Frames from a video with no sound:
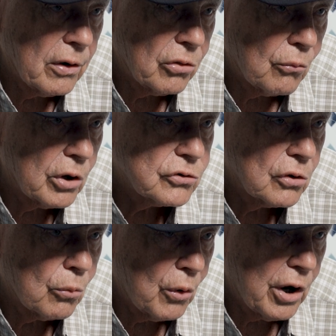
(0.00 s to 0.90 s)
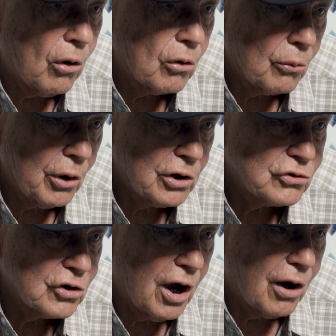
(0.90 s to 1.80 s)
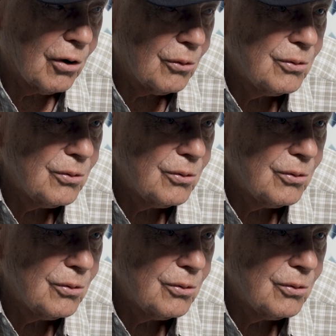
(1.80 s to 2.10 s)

the rest of the way, all the way to Chicago.